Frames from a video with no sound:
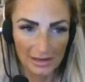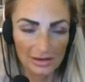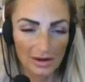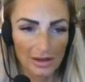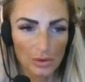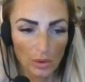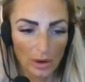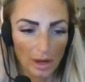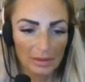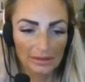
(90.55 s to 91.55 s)

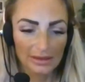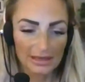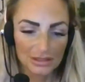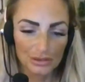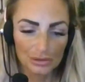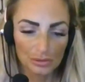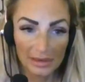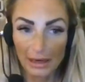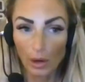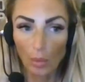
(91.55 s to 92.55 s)
Your ability to
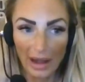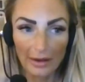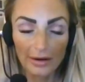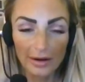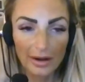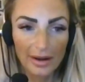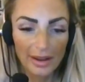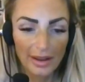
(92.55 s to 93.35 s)
be aware.